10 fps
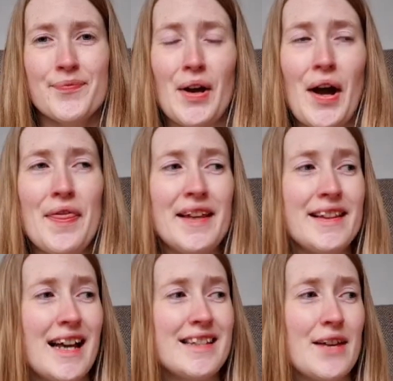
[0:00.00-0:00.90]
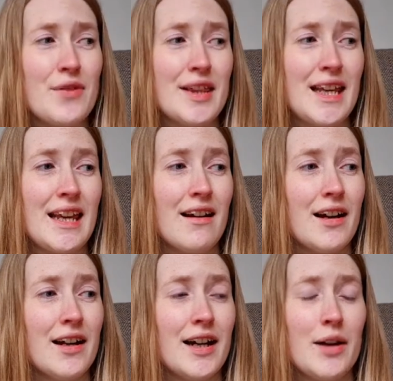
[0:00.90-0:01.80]
But I think that's everything
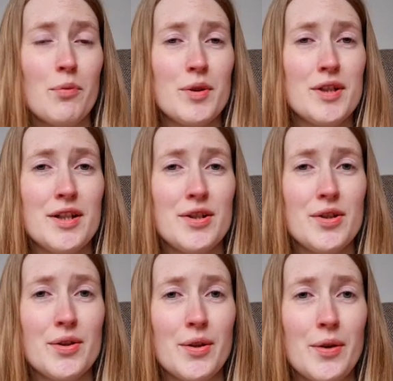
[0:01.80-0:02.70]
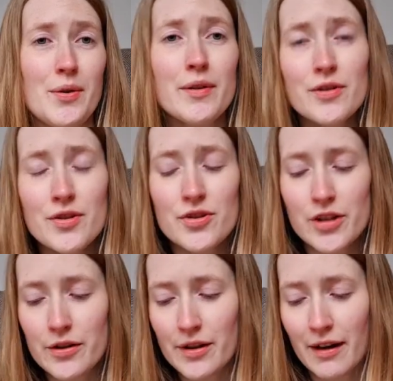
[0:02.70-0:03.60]
I wanted to
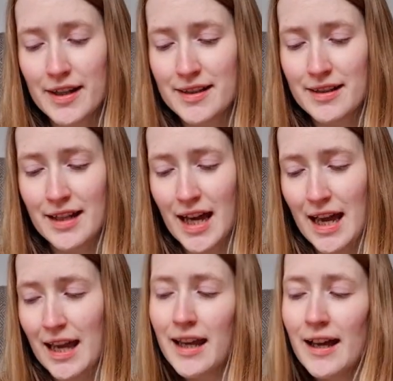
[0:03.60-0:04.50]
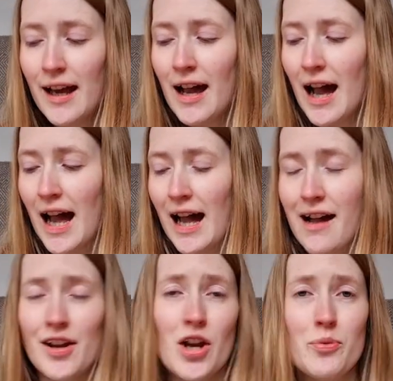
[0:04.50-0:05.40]
show you guys today,
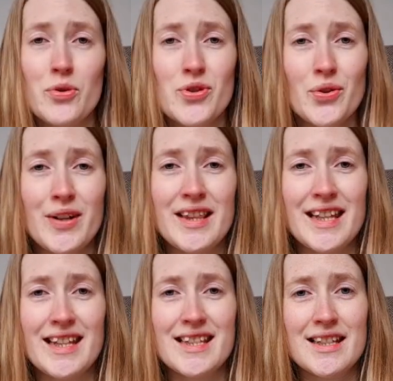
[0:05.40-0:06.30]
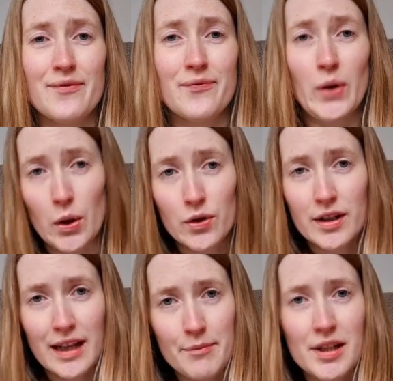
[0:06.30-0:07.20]
and I hope you enjoyed this
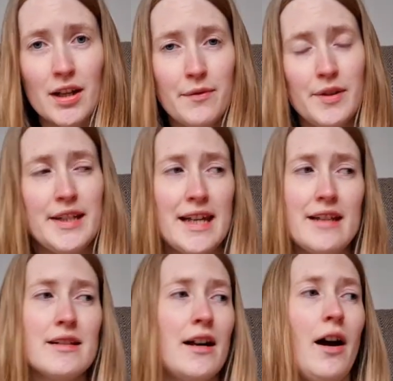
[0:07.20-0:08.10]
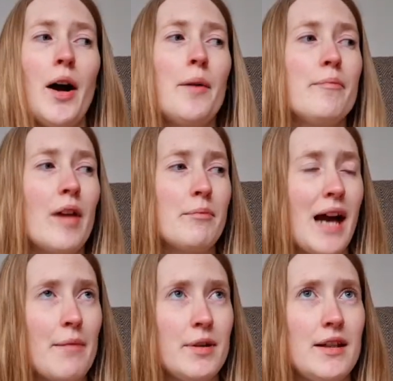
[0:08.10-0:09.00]
vlog. Let me know if you did. I'm
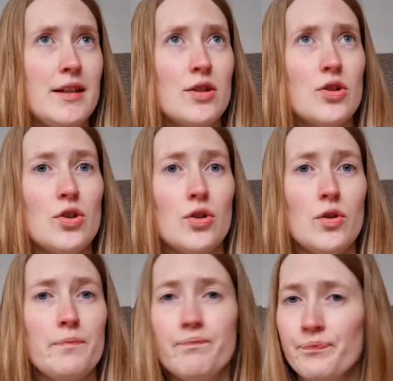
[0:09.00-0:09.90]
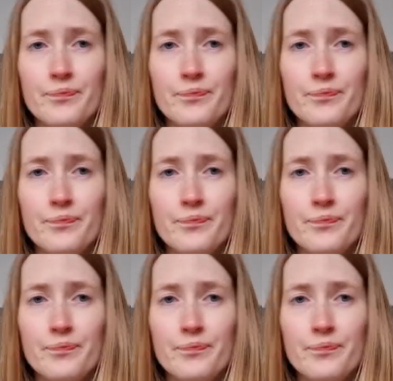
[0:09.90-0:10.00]
happy to do